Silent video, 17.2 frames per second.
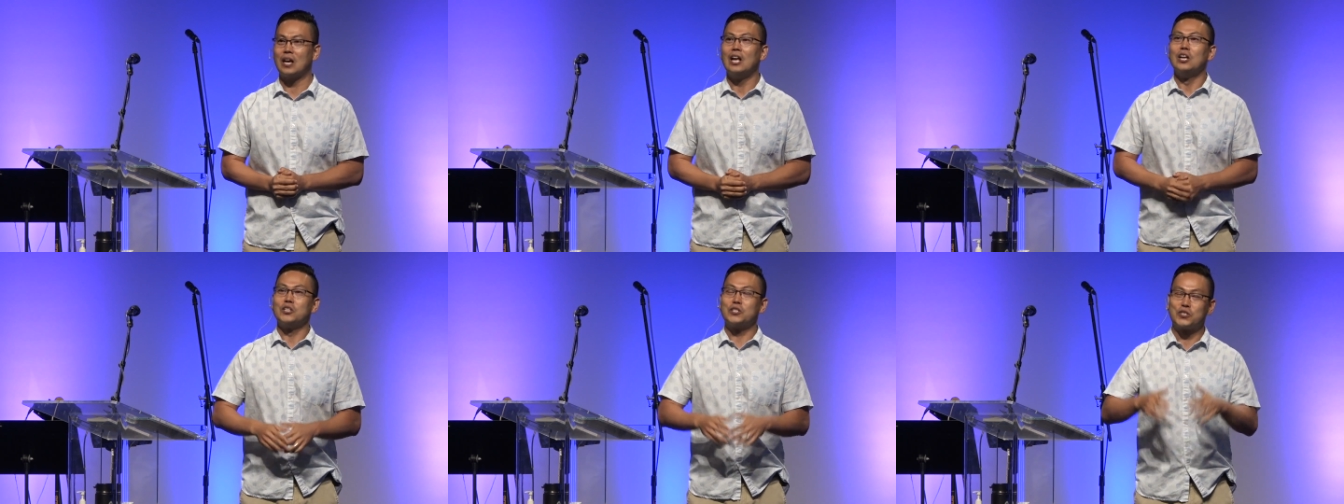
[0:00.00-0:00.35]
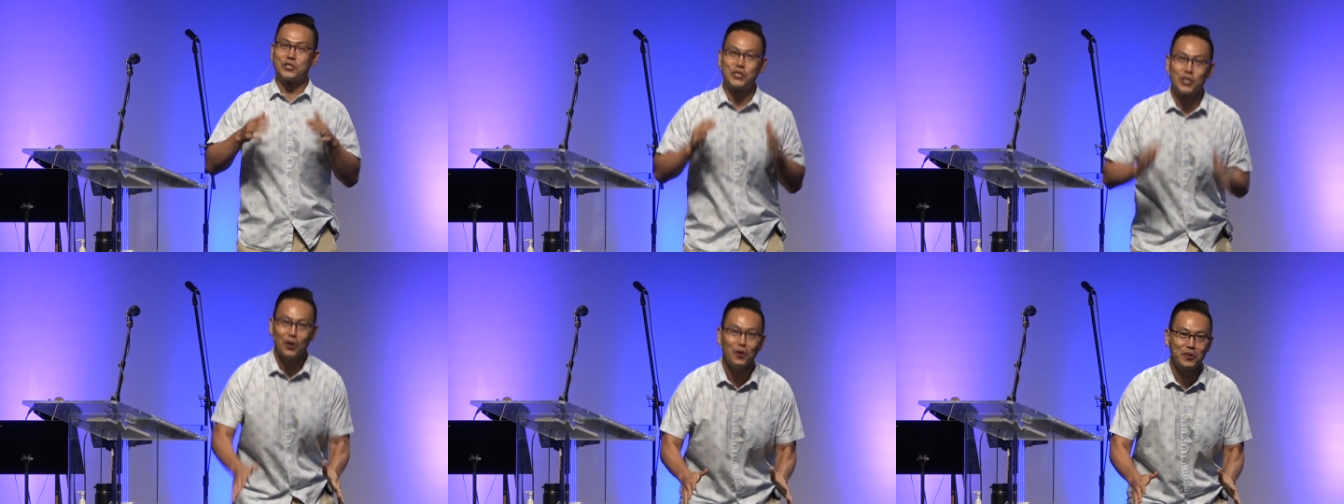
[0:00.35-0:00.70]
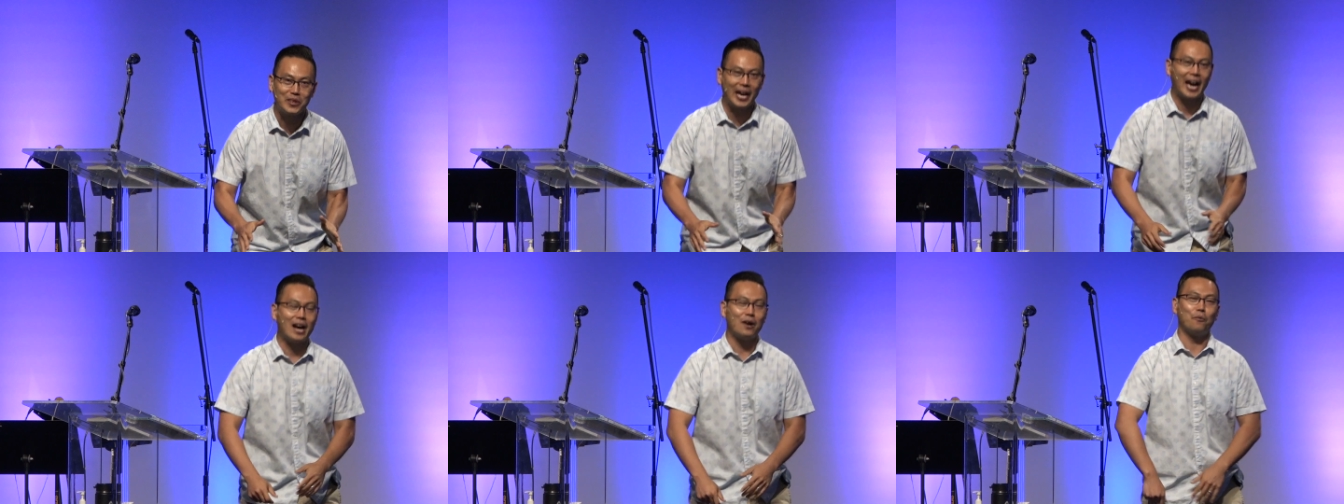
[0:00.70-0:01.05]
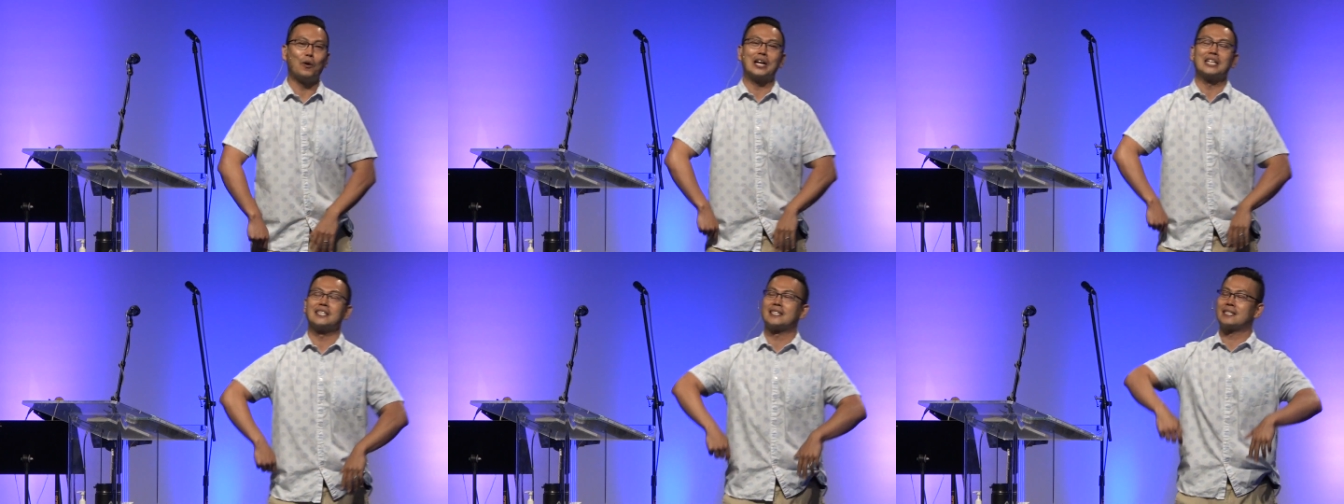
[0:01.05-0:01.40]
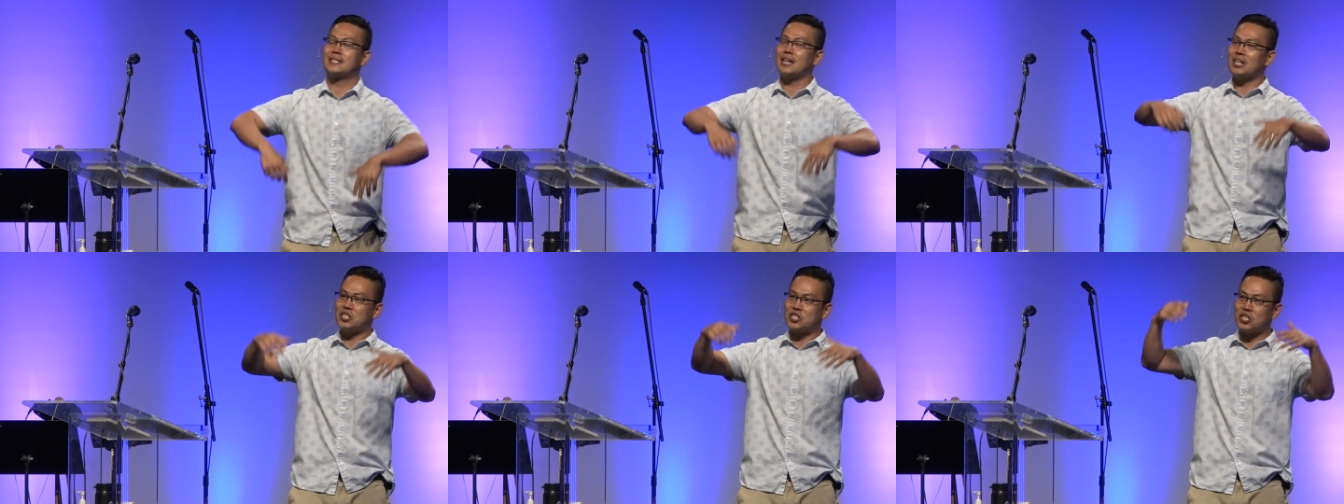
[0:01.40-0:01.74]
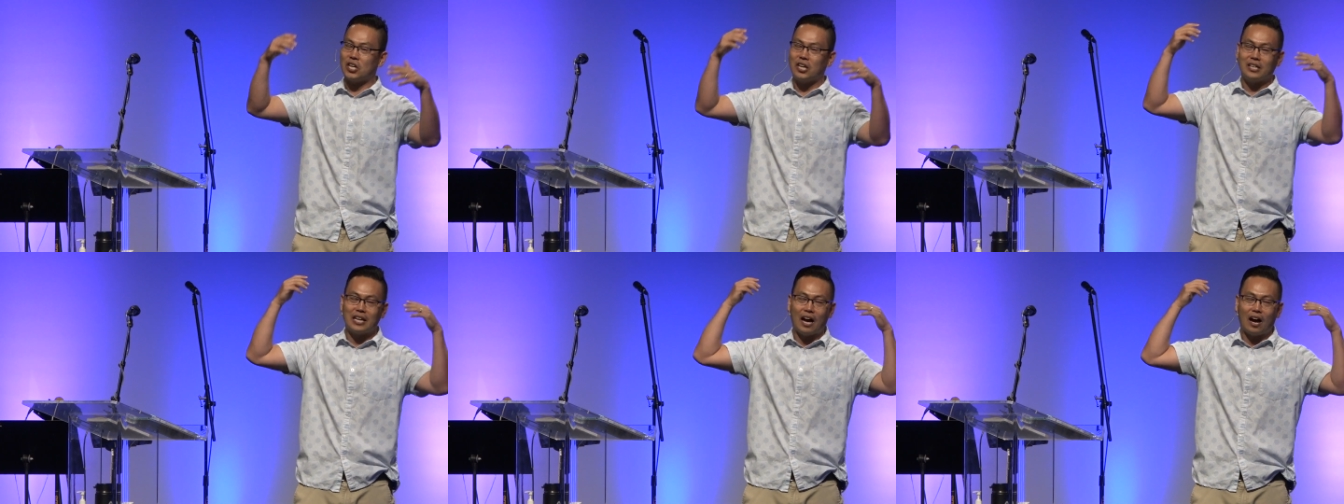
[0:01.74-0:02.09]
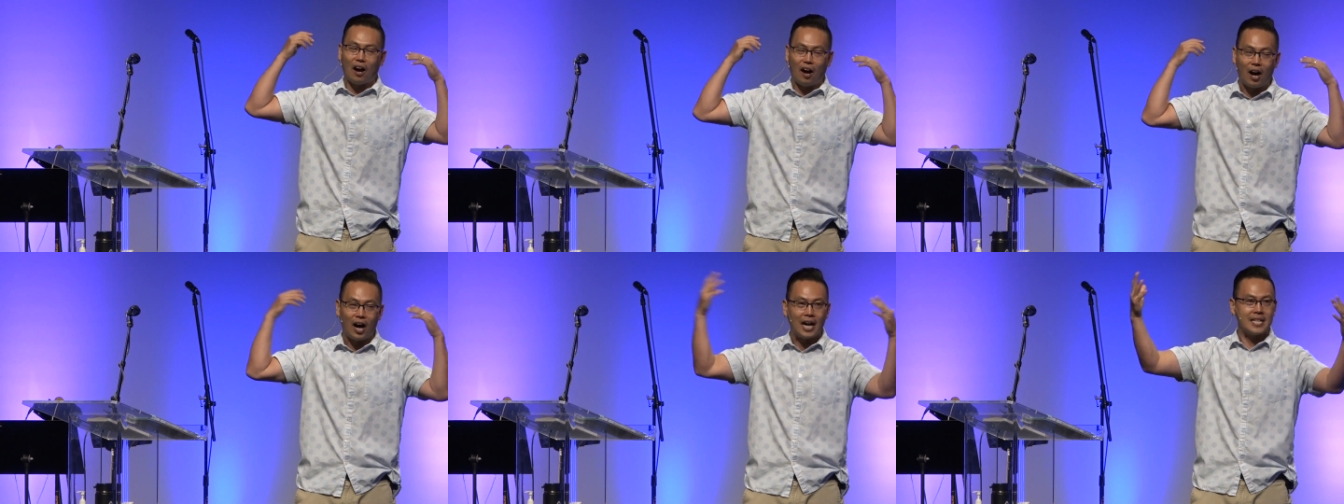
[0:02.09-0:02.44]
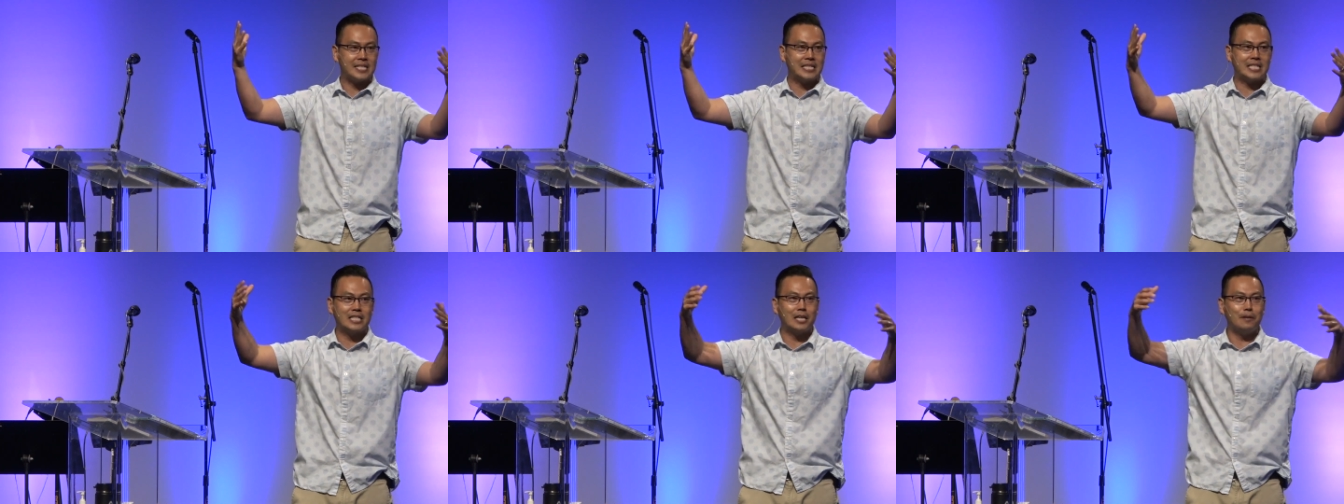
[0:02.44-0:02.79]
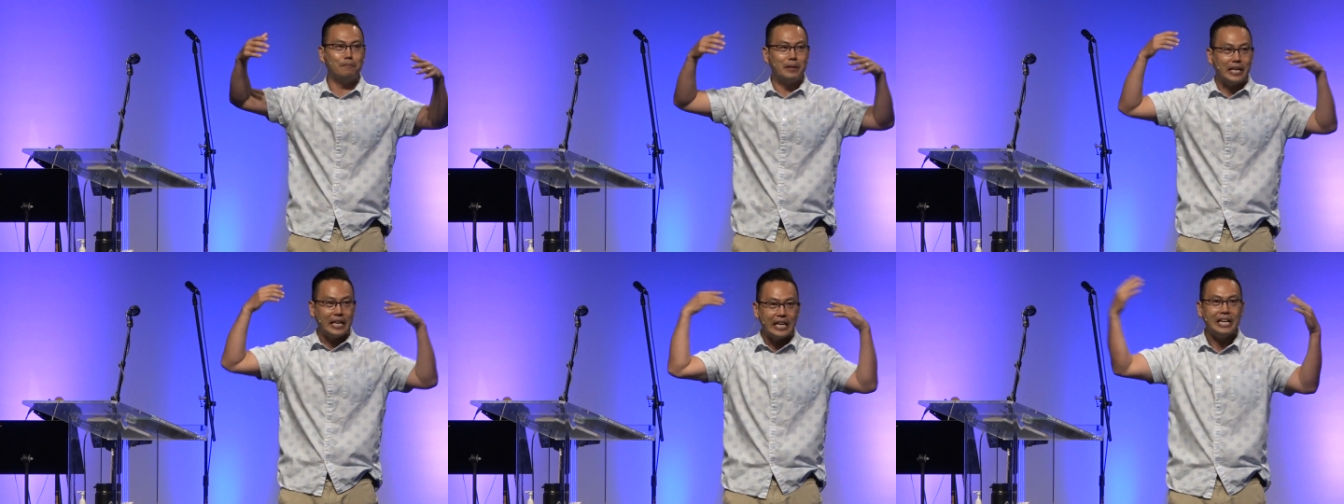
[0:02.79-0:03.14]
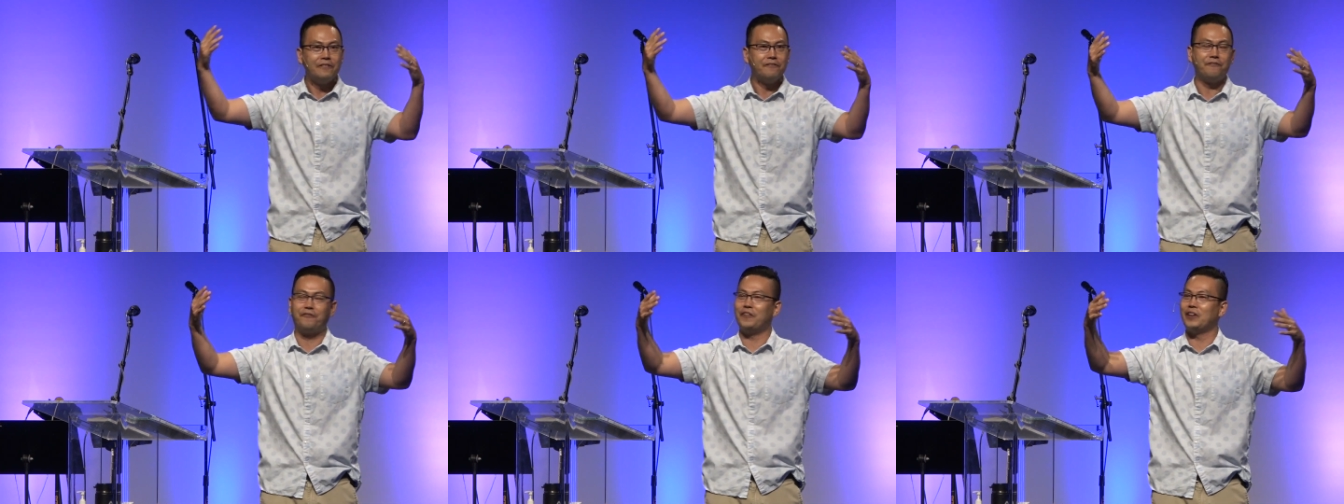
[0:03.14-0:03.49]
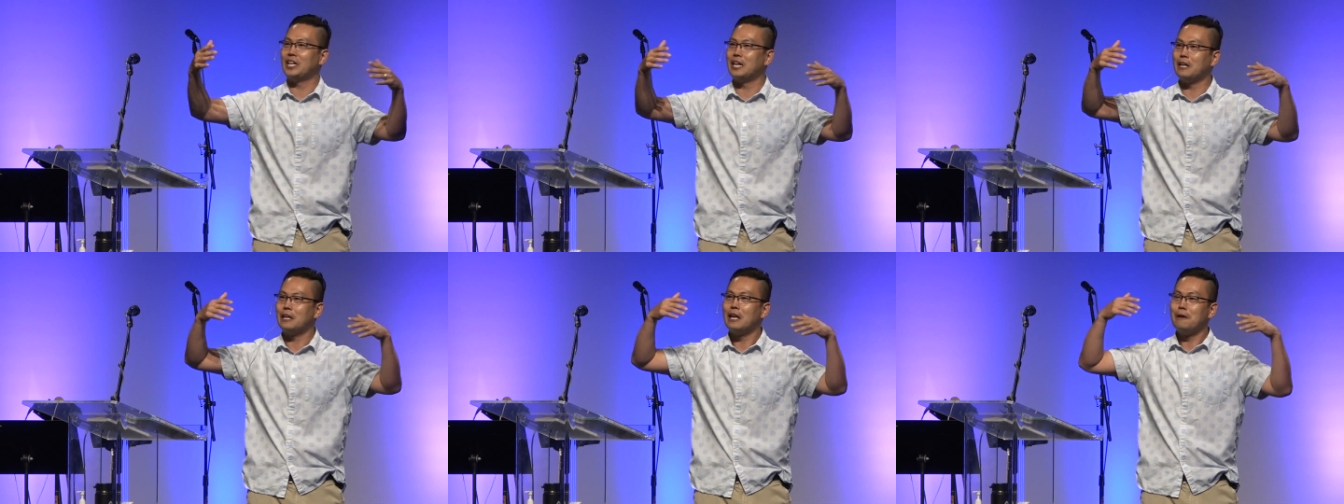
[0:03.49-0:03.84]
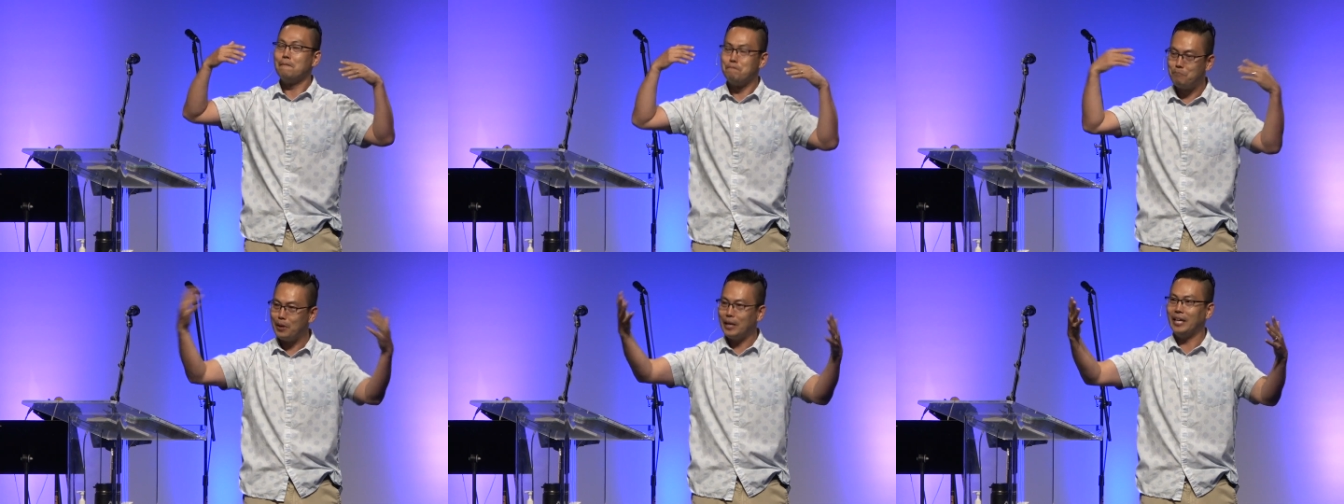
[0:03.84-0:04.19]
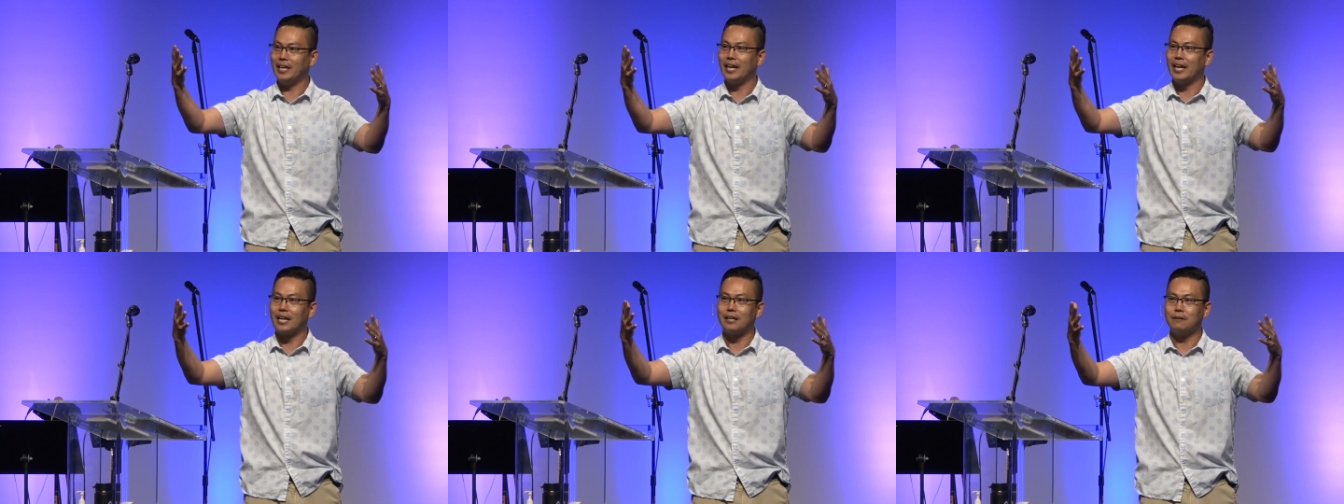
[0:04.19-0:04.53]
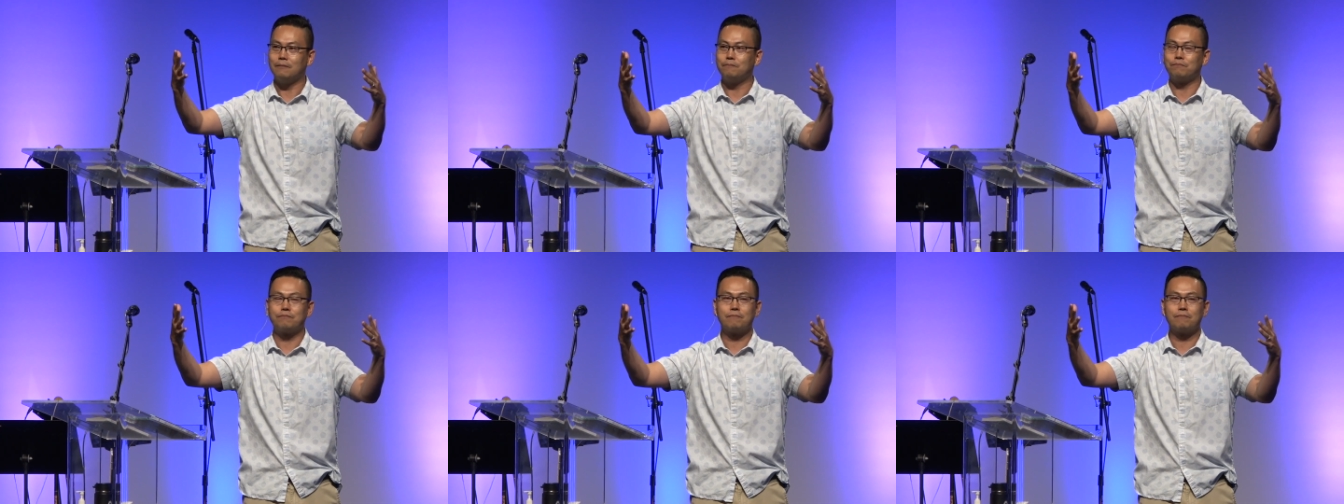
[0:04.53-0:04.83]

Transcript: so that when such an awesome, infinite being